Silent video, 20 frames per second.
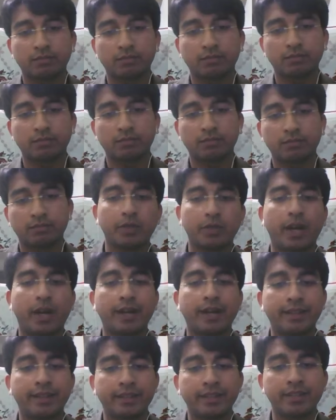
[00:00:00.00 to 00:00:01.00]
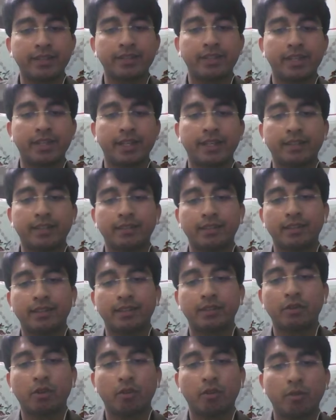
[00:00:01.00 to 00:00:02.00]
themselves into IT industry, and they
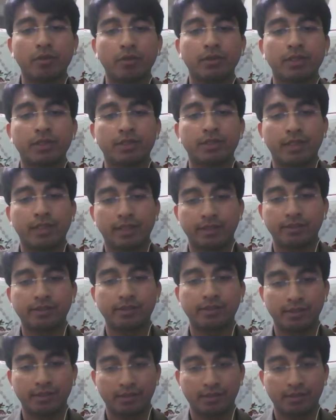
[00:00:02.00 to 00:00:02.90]
know about these things.